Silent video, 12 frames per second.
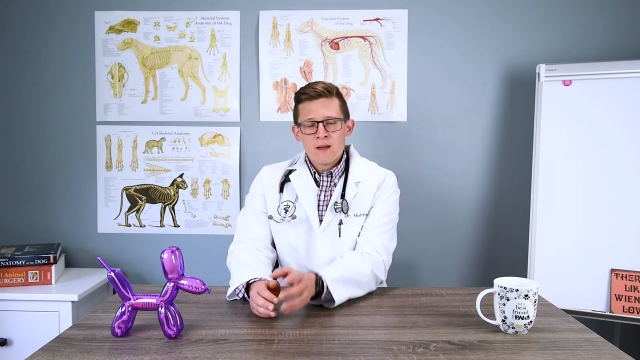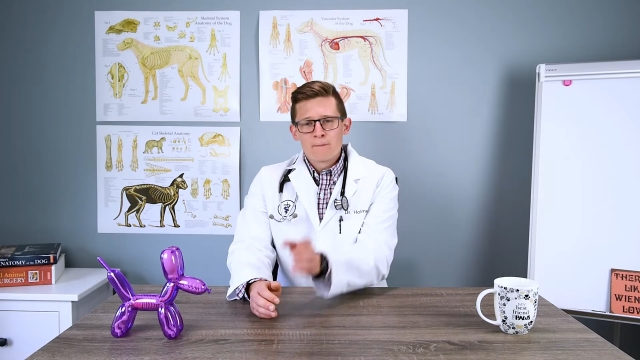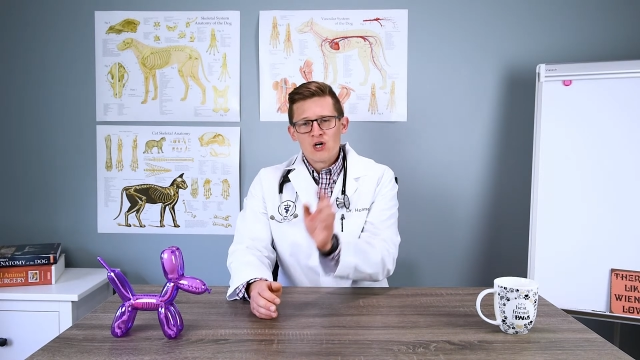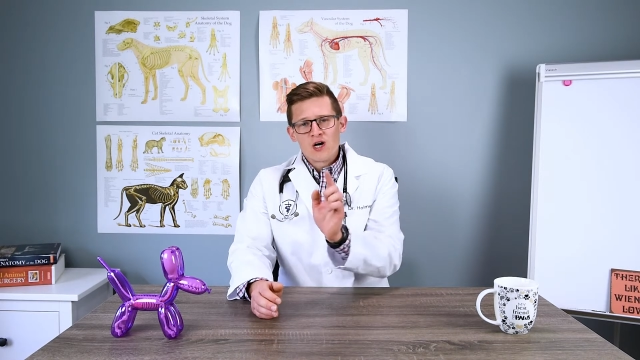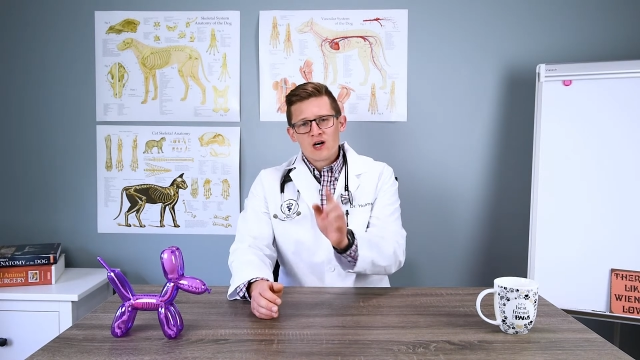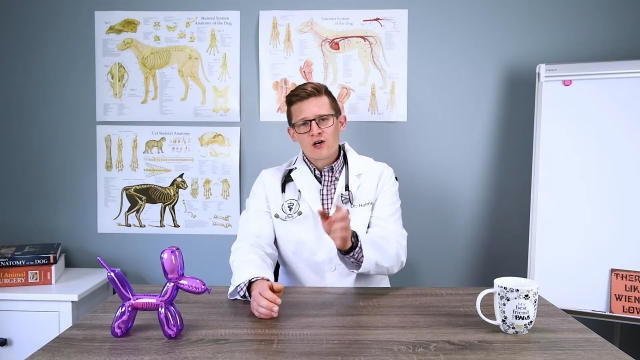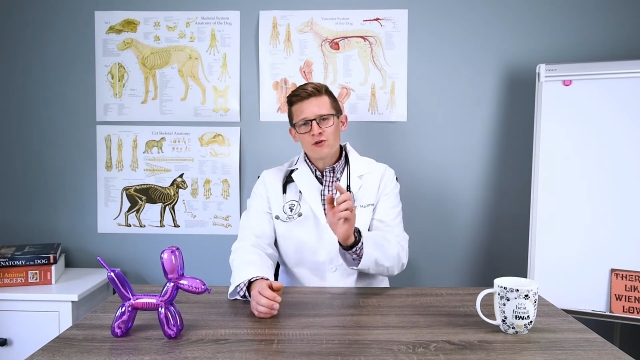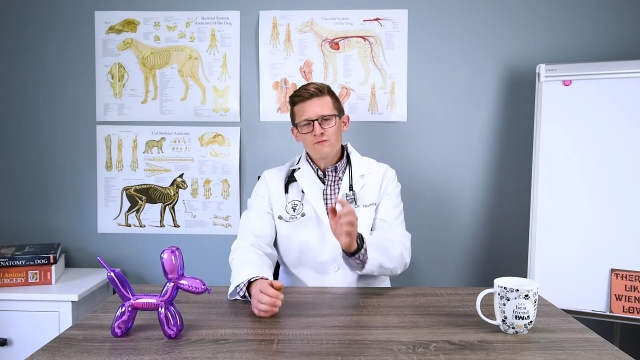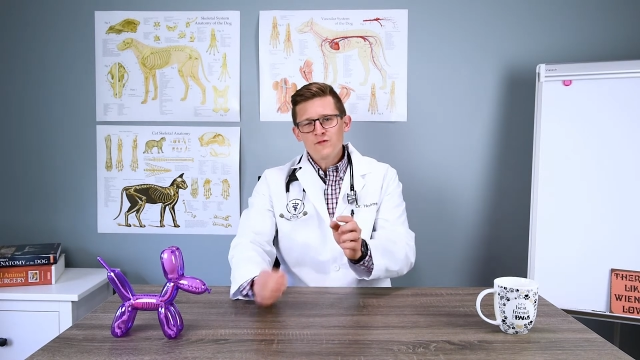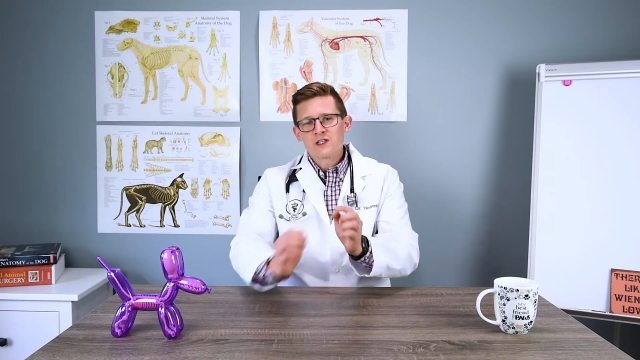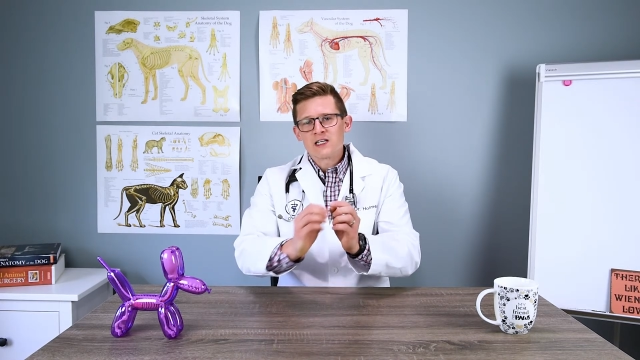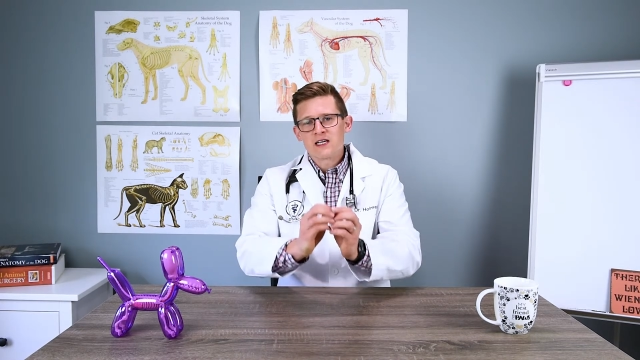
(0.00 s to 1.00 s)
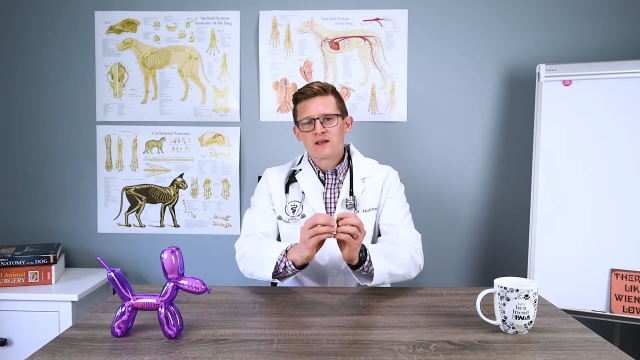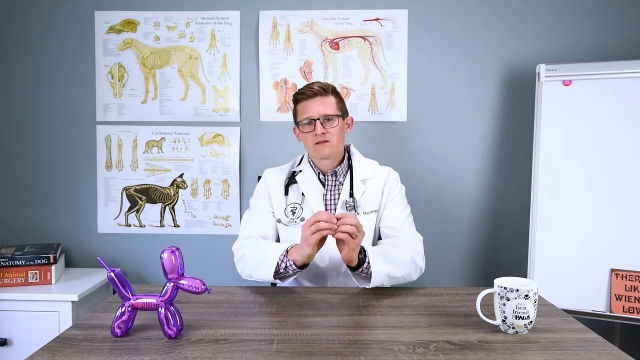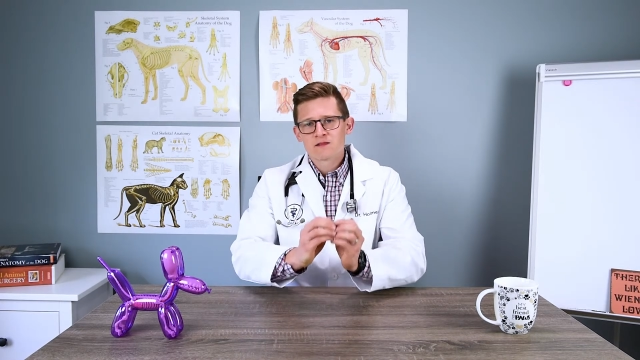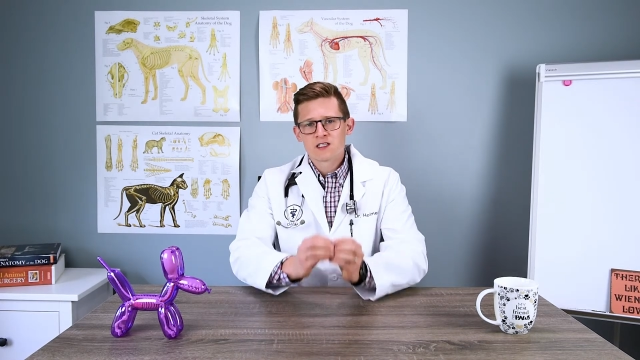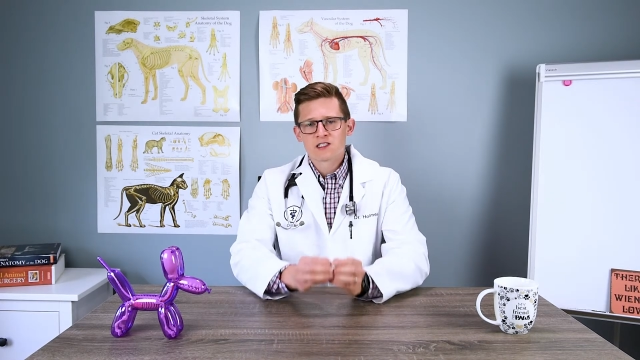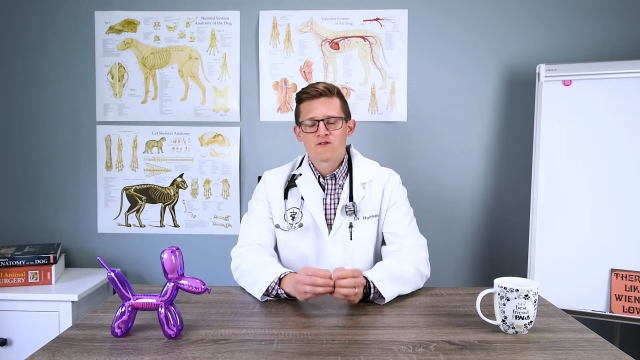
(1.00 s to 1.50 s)
But hopefully
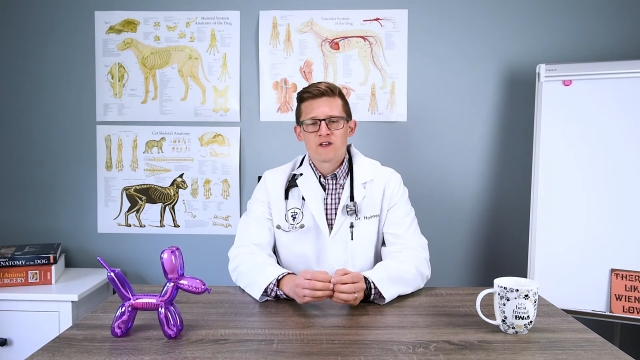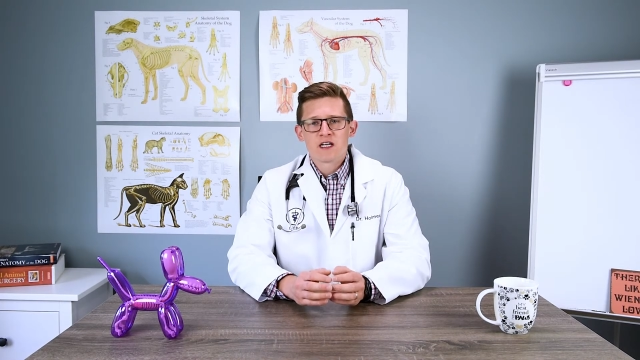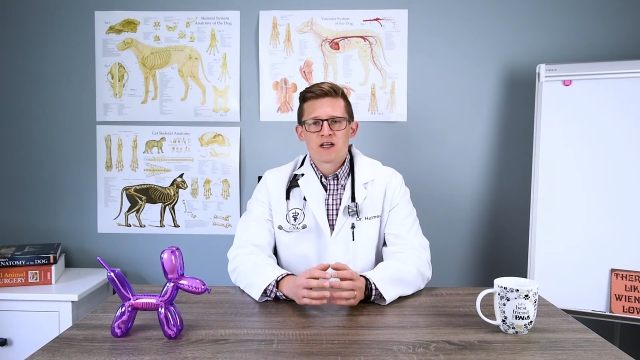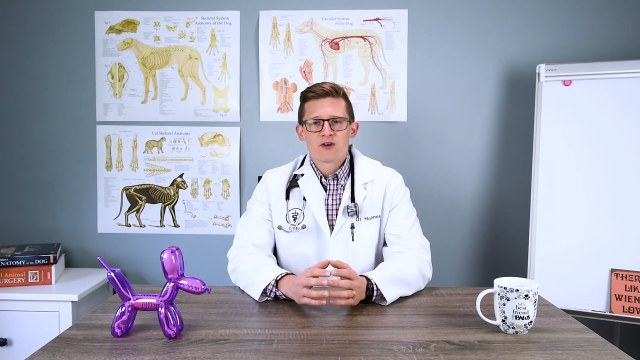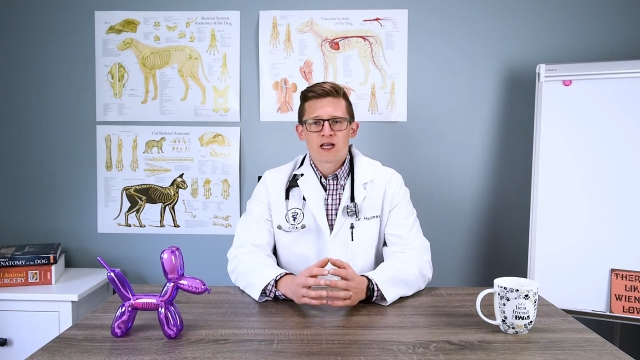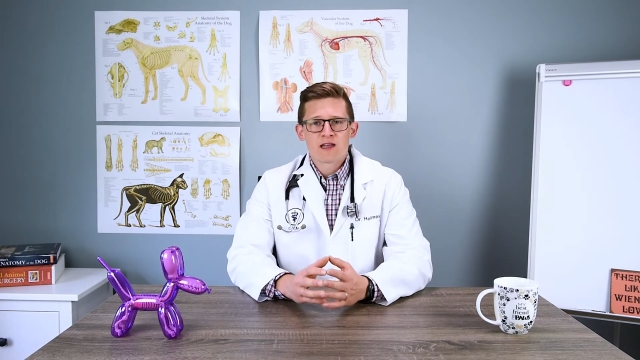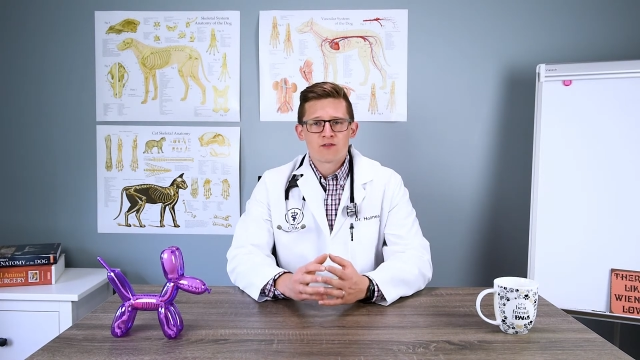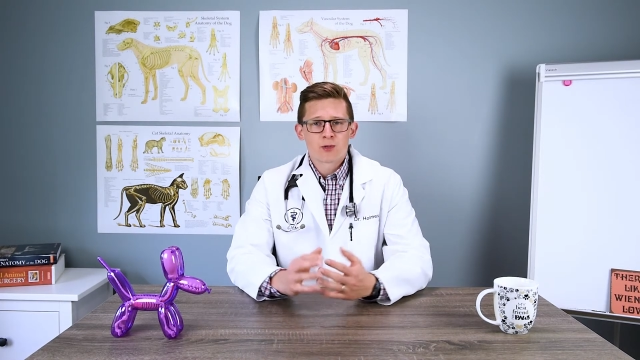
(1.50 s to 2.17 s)
this video gave